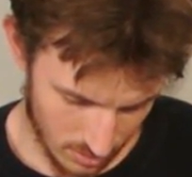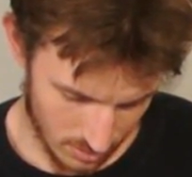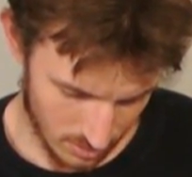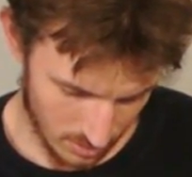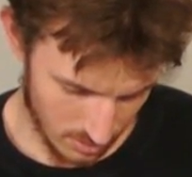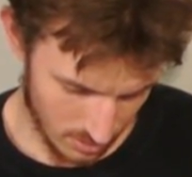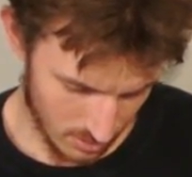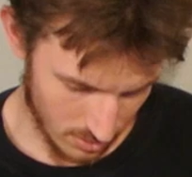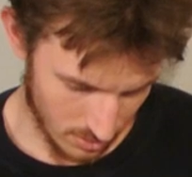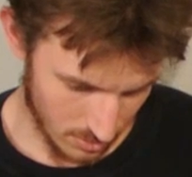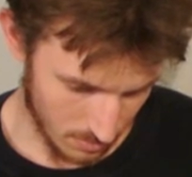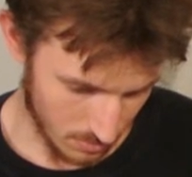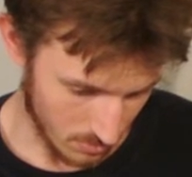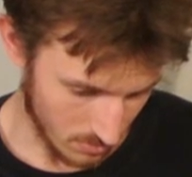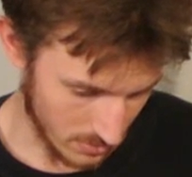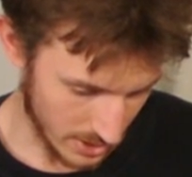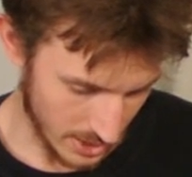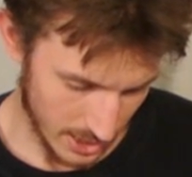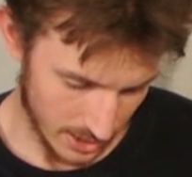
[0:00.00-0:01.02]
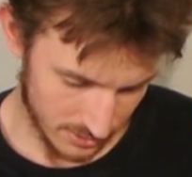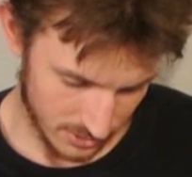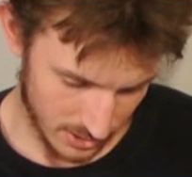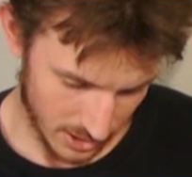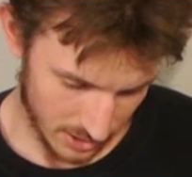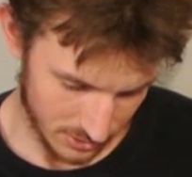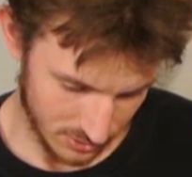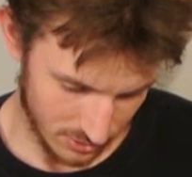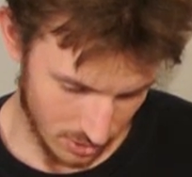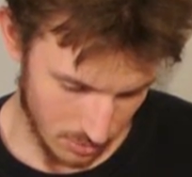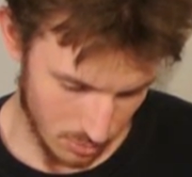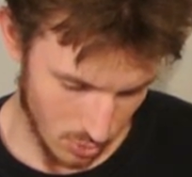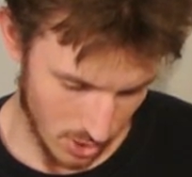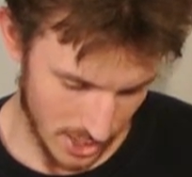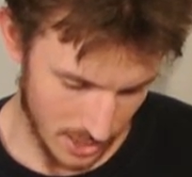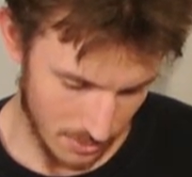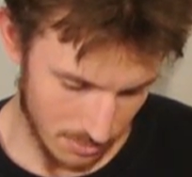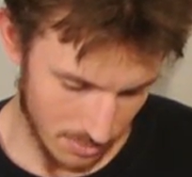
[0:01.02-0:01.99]
Um, XX the
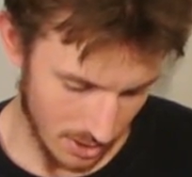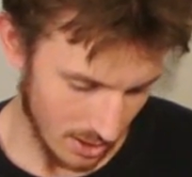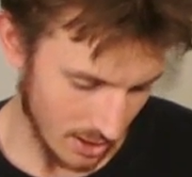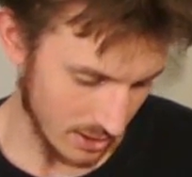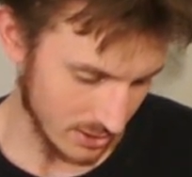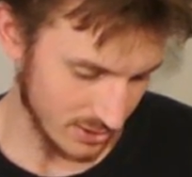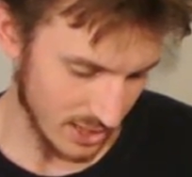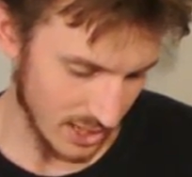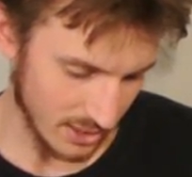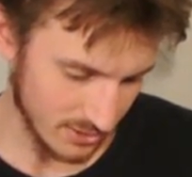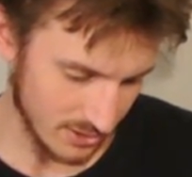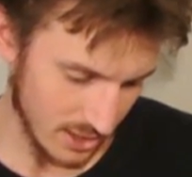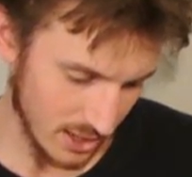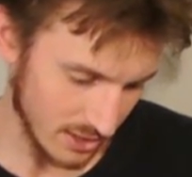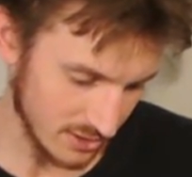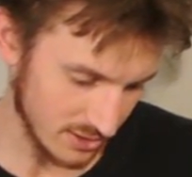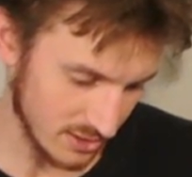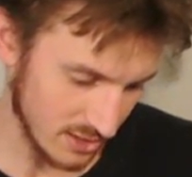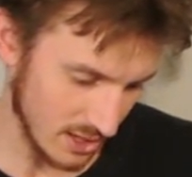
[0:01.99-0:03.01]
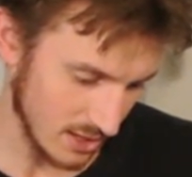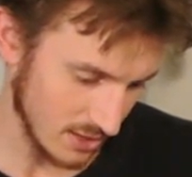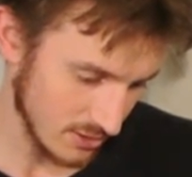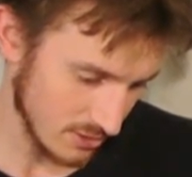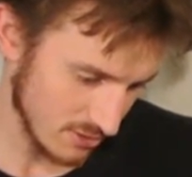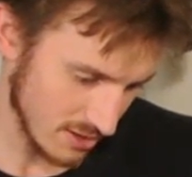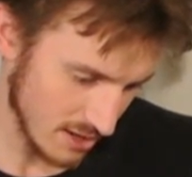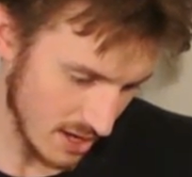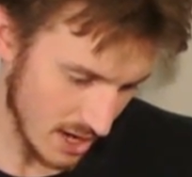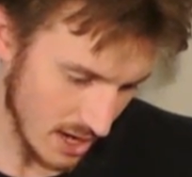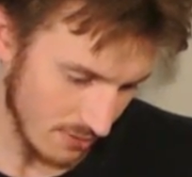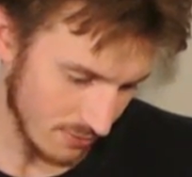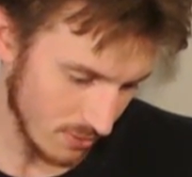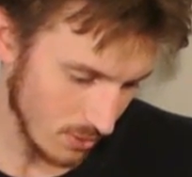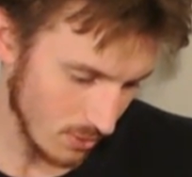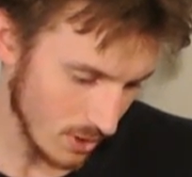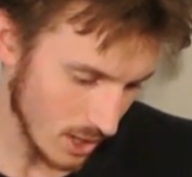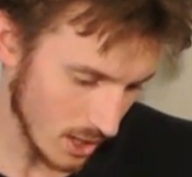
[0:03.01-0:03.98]
Brain Box XX says,
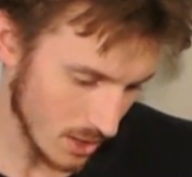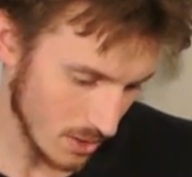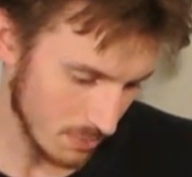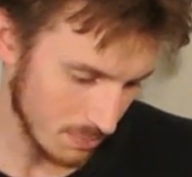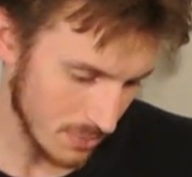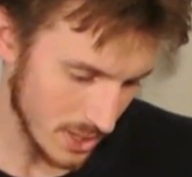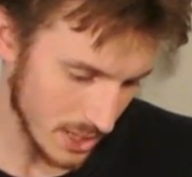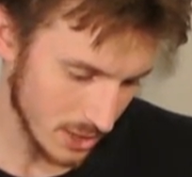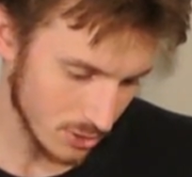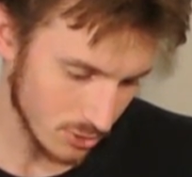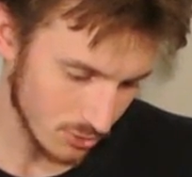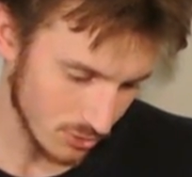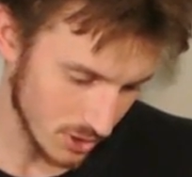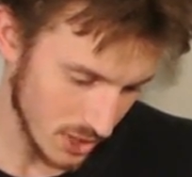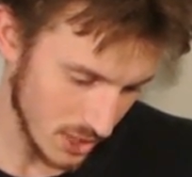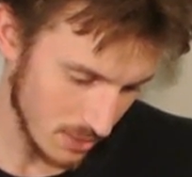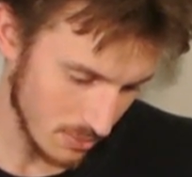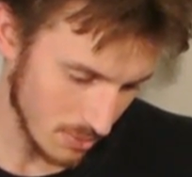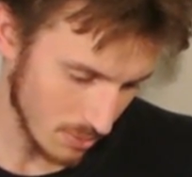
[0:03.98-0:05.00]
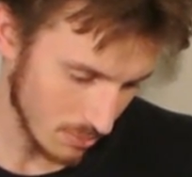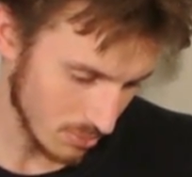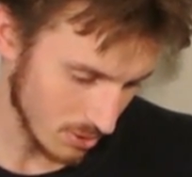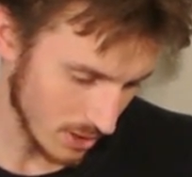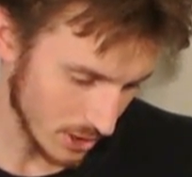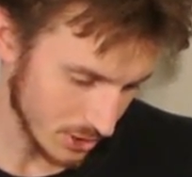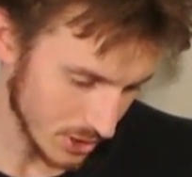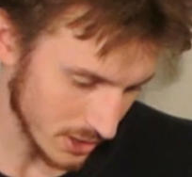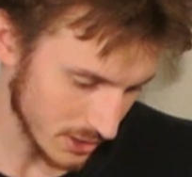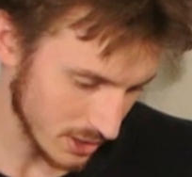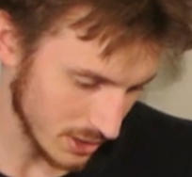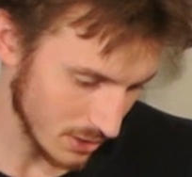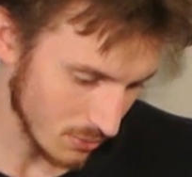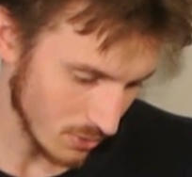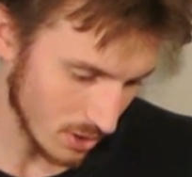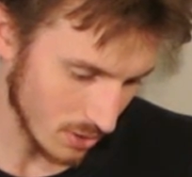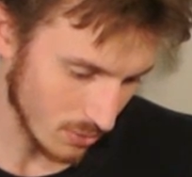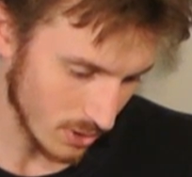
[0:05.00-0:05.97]
"Have you got a big dream project that
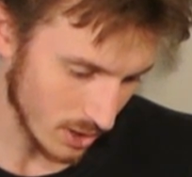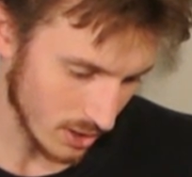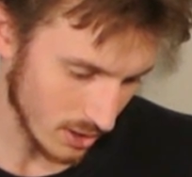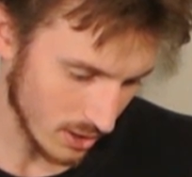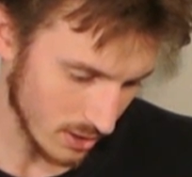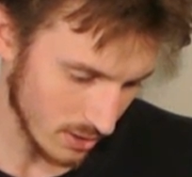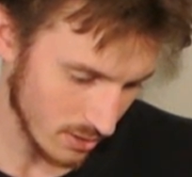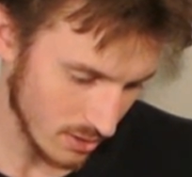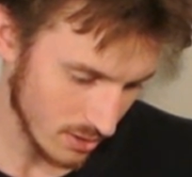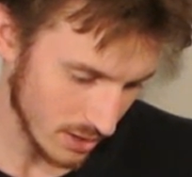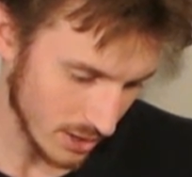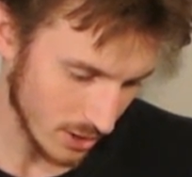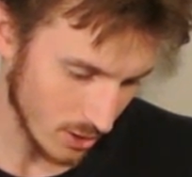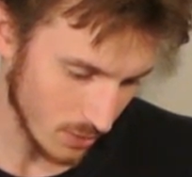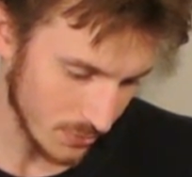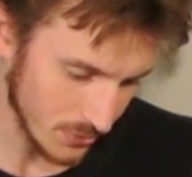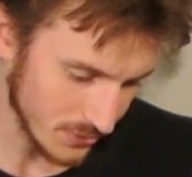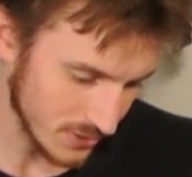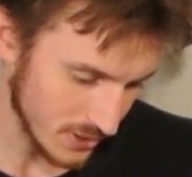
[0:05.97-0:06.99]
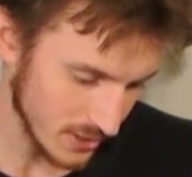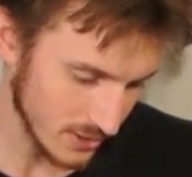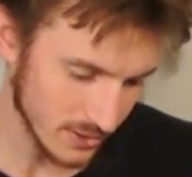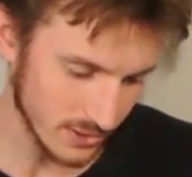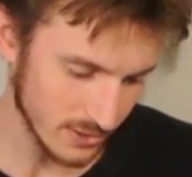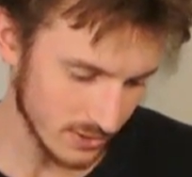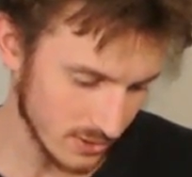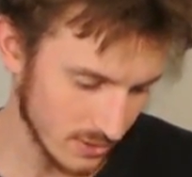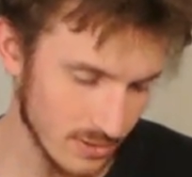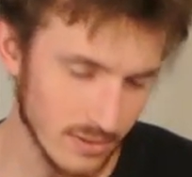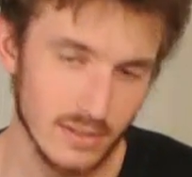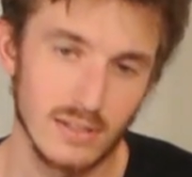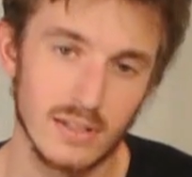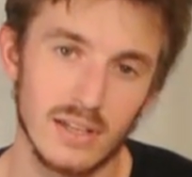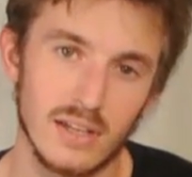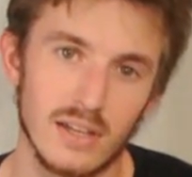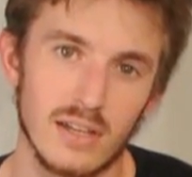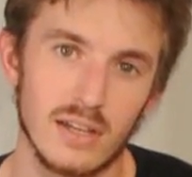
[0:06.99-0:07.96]
you want to work on? I hope you see this."
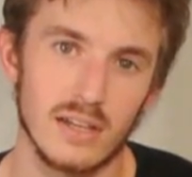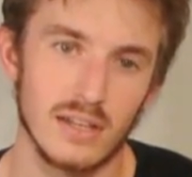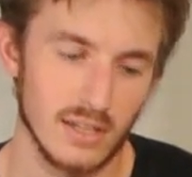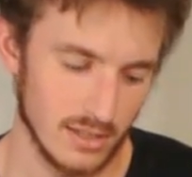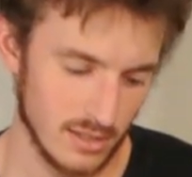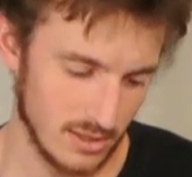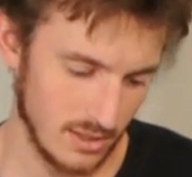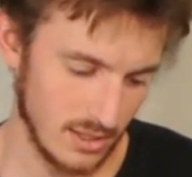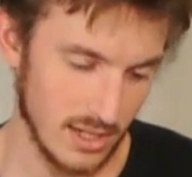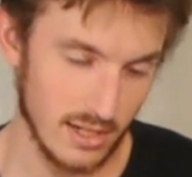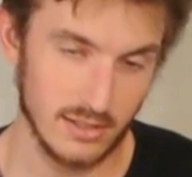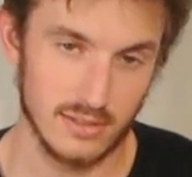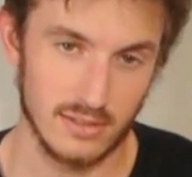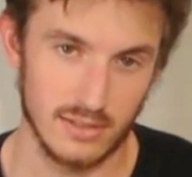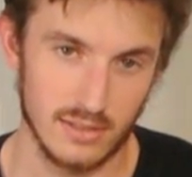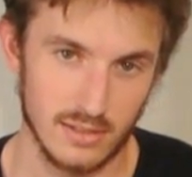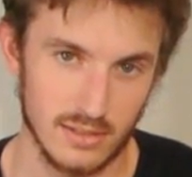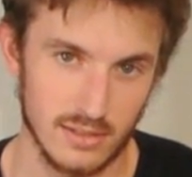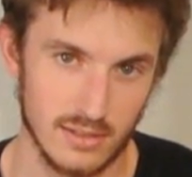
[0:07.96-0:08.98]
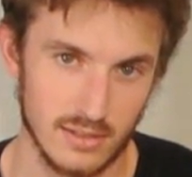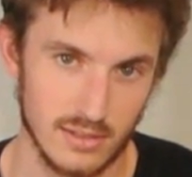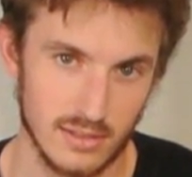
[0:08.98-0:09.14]
Yes.